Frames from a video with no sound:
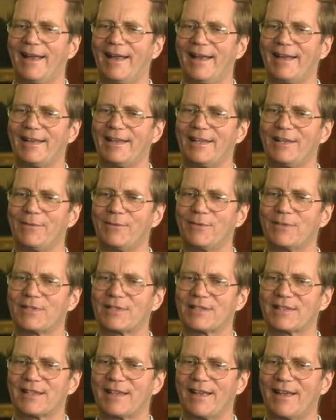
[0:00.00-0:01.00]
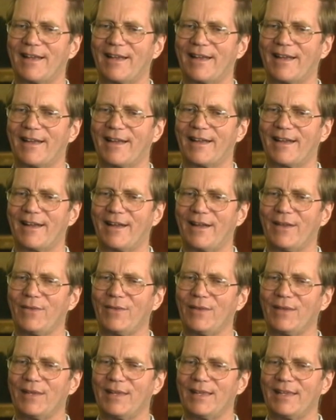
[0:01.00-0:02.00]
and he was, I
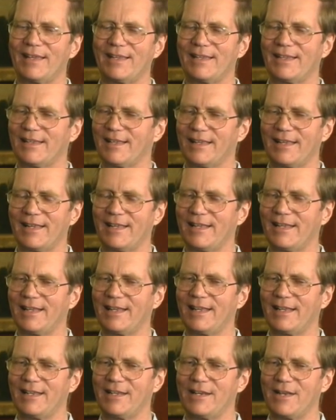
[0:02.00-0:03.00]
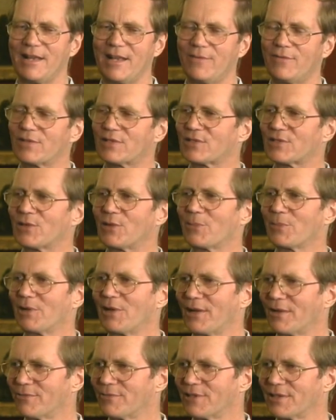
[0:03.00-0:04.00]
think he never stopped
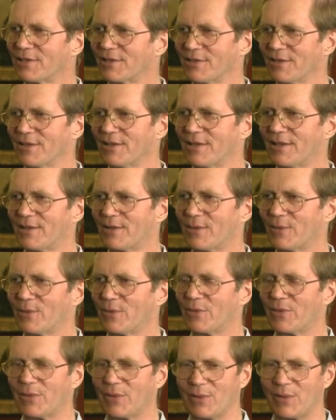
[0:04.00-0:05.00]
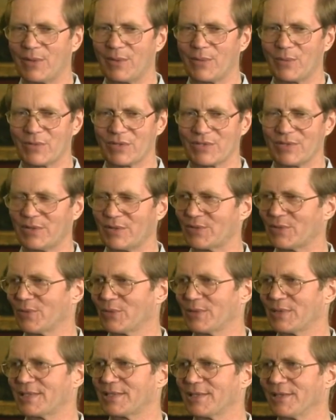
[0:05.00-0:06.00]
loving her, although it was not
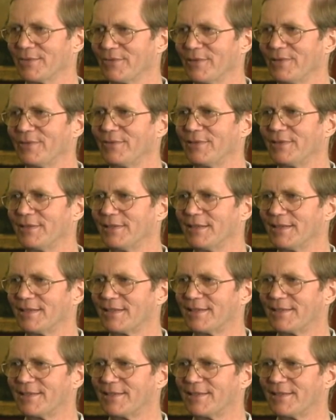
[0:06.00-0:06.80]
always self-evident.